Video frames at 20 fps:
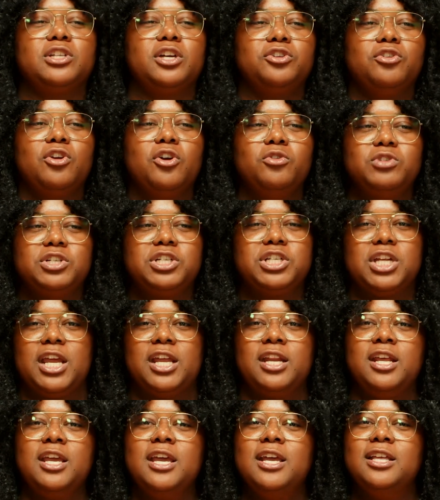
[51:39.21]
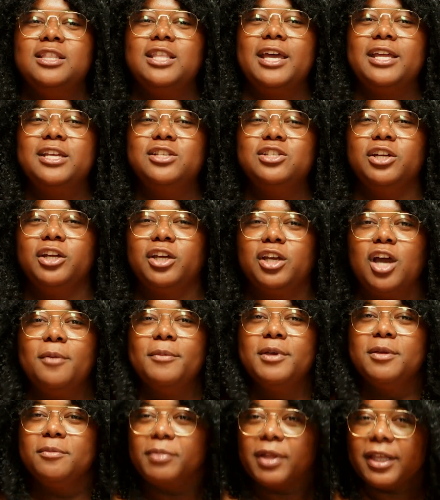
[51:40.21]
on your own shit that he's gonna come
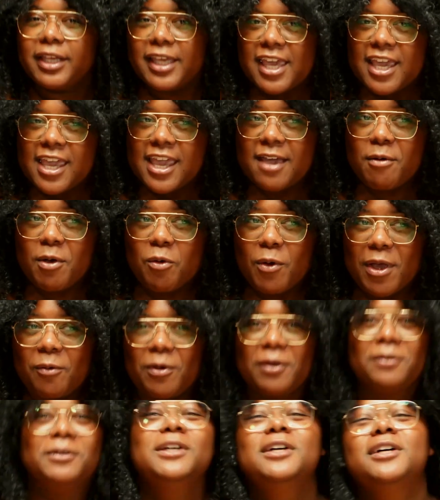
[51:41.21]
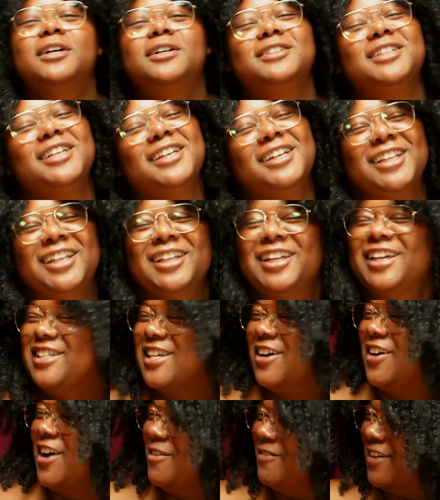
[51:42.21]
in and be like. That's
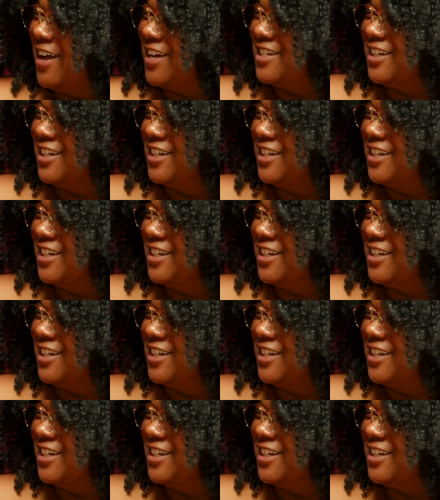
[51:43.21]
how how's, I imagine. How's